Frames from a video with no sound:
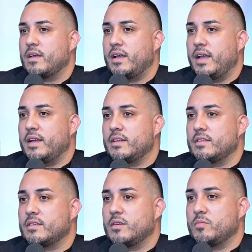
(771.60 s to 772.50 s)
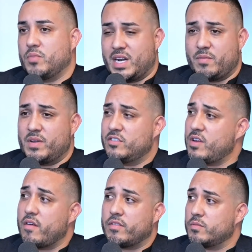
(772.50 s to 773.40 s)
And but I've been a
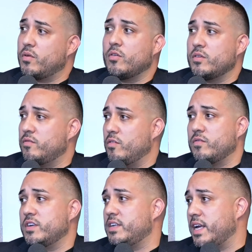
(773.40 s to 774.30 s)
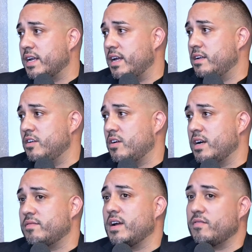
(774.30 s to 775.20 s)
traveling poet for over a decade.
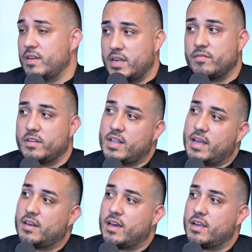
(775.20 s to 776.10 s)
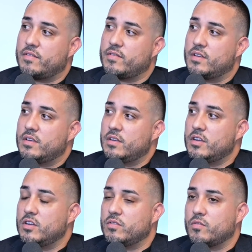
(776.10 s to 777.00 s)
I've lived that life,
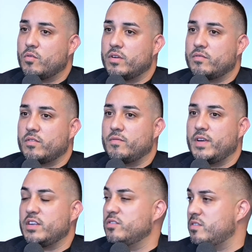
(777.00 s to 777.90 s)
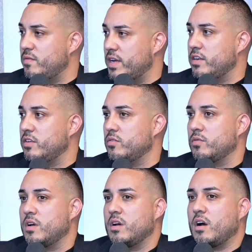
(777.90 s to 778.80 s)
of going from venue to venue,
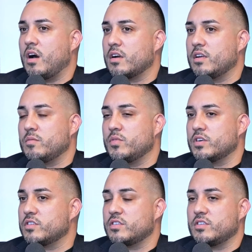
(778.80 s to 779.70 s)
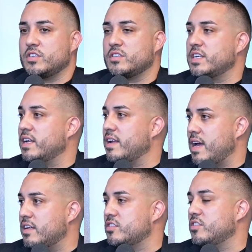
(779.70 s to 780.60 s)
hawking books just to get
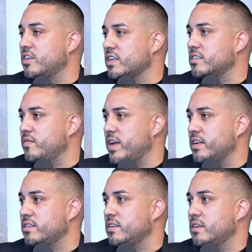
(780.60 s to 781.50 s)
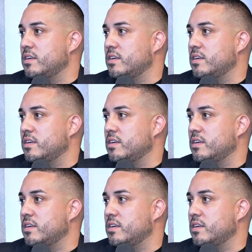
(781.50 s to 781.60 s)
gas to your next event.